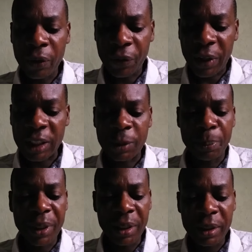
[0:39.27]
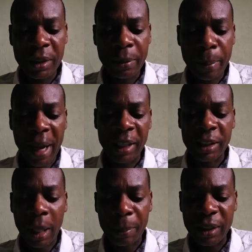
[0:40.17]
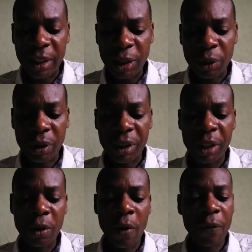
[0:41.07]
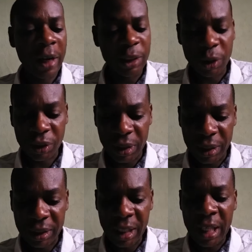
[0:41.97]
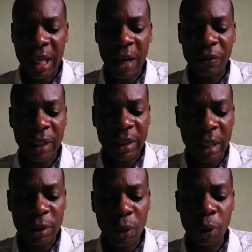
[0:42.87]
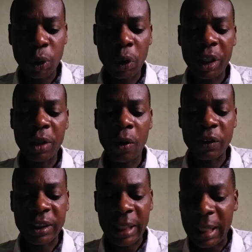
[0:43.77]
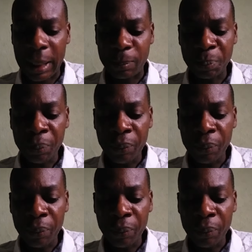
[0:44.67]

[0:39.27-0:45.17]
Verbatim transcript: First, being by interpretation king of righteousness, after that also king of Salem,